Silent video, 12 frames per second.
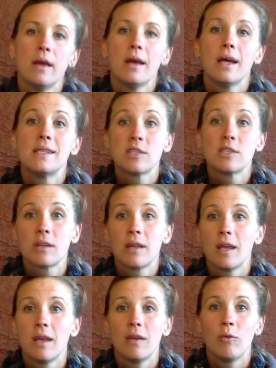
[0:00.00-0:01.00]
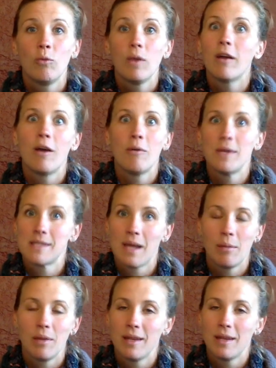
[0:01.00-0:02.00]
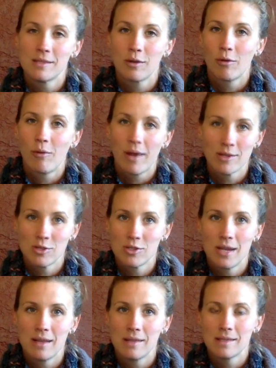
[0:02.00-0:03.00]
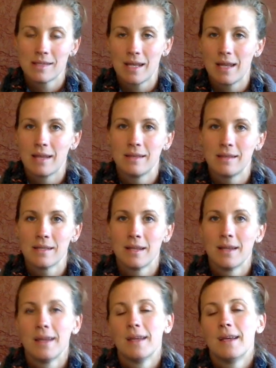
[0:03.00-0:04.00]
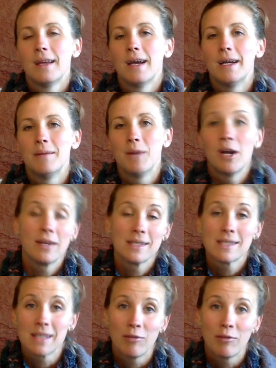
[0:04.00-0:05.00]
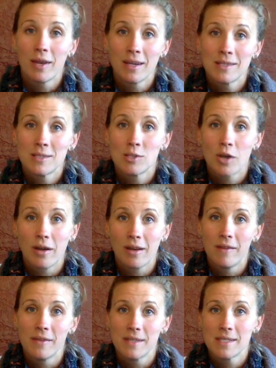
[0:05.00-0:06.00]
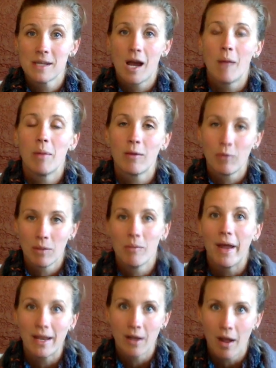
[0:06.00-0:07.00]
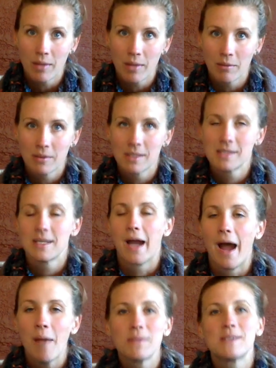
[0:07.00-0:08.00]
Additionally, we are always happy to answer questions, and honestly, if you get us started on this topic, we might not be able to stop.